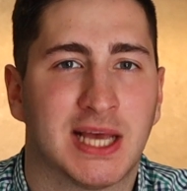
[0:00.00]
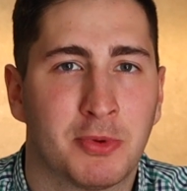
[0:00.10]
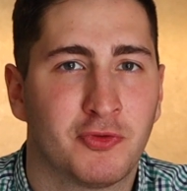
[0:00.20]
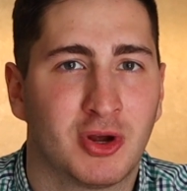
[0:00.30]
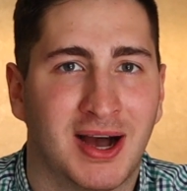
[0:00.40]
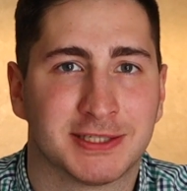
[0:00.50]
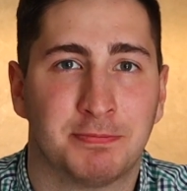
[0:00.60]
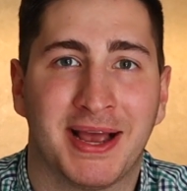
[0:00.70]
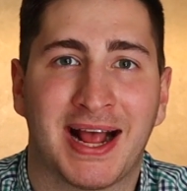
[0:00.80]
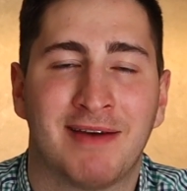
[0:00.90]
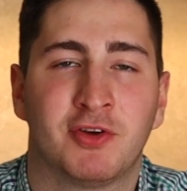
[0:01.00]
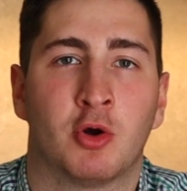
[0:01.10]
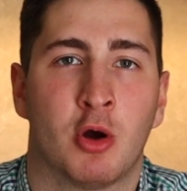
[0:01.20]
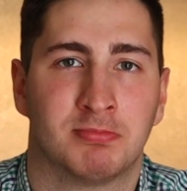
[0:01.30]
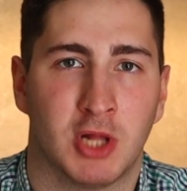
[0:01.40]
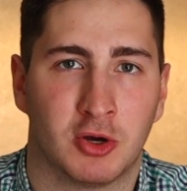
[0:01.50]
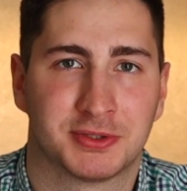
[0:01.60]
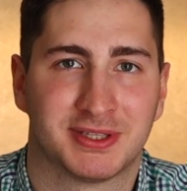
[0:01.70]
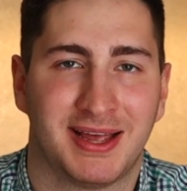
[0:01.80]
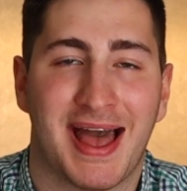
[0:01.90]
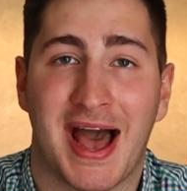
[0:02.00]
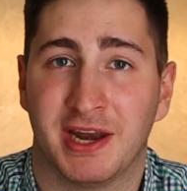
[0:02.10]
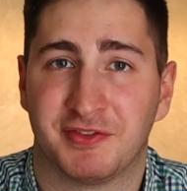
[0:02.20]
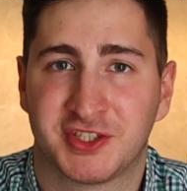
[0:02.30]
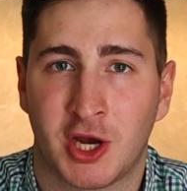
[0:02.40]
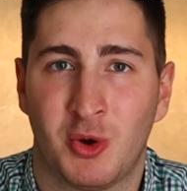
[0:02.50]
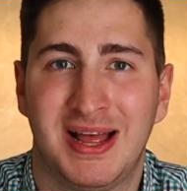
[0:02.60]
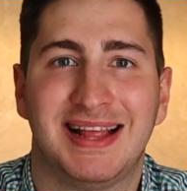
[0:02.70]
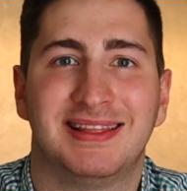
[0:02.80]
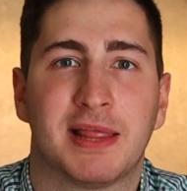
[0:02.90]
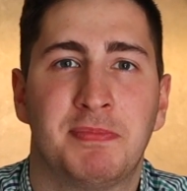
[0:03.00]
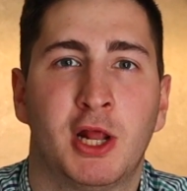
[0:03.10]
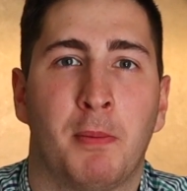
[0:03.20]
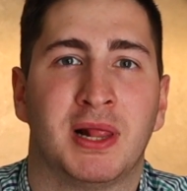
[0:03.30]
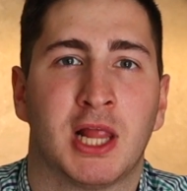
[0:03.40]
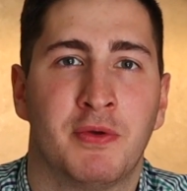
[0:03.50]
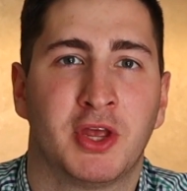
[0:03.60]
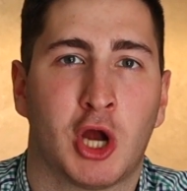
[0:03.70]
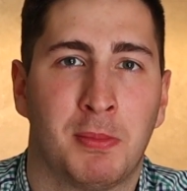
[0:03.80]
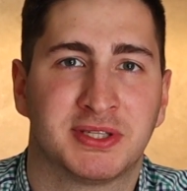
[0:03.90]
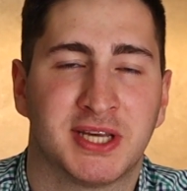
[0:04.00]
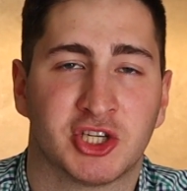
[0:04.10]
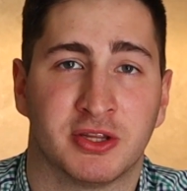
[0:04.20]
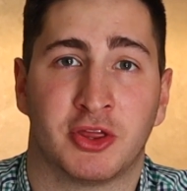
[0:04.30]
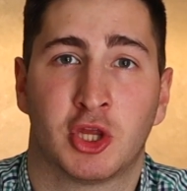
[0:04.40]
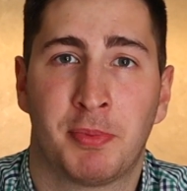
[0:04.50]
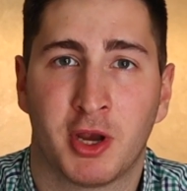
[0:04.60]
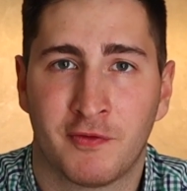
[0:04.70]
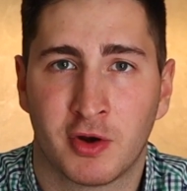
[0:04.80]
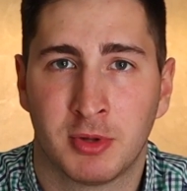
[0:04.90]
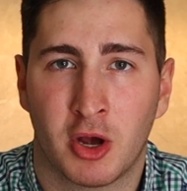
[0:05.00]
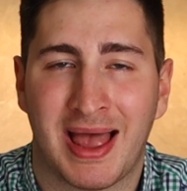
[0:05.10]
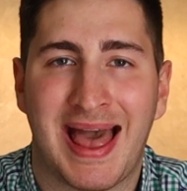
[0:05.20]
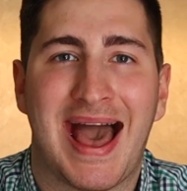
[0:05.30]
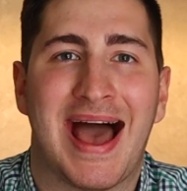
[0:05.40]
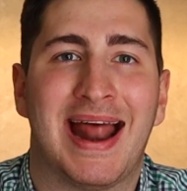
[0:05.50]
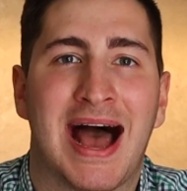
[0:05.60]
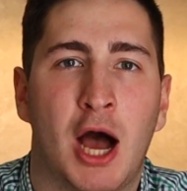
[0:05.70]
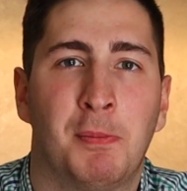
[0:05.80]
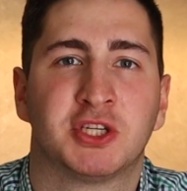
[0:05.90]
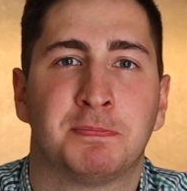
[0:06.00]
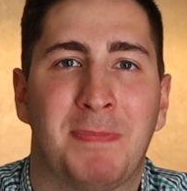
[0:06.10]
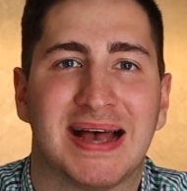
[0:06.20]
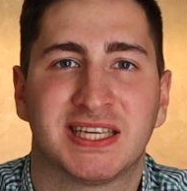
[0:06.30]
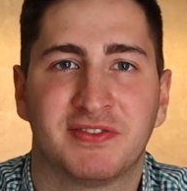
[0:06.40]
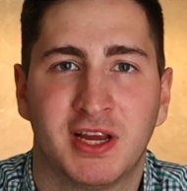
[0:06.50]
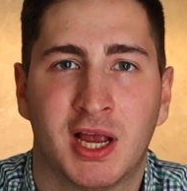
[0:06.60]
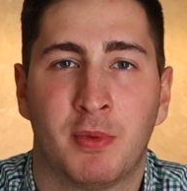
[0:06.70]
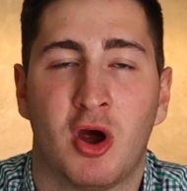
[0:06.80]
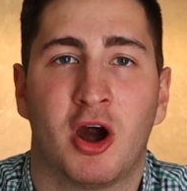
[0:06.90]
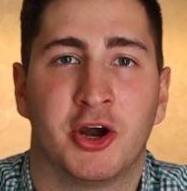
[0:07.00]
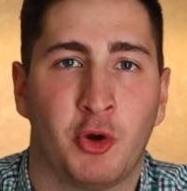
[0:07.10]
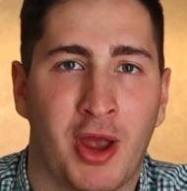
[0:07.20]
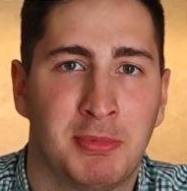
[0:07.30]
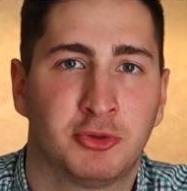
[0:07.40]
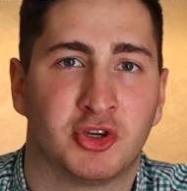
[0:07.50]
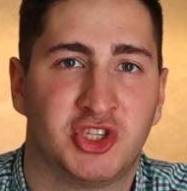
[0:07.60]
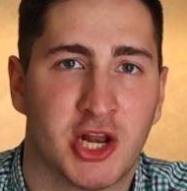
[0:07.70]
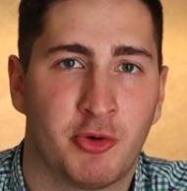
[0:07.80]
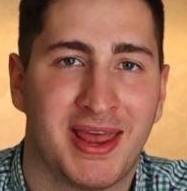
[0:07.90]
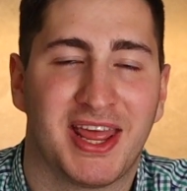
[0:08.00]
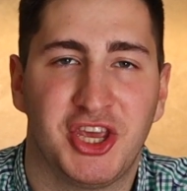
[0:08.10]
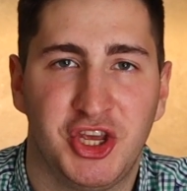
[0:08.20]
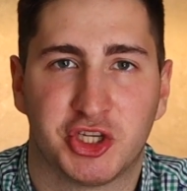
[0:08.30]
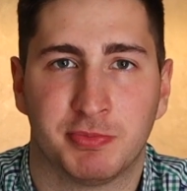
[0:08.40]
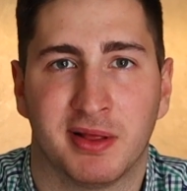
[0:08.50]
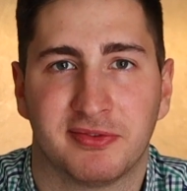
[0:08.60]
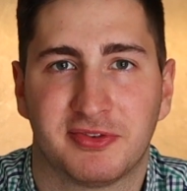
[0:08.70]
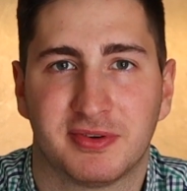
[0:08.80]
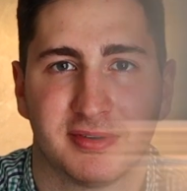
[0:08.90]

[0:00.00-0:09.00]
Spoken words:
some of you guys might have your own blogs, and if so, let me know below in the comment section the topic of your blog and how much passive income are you able to generate each month.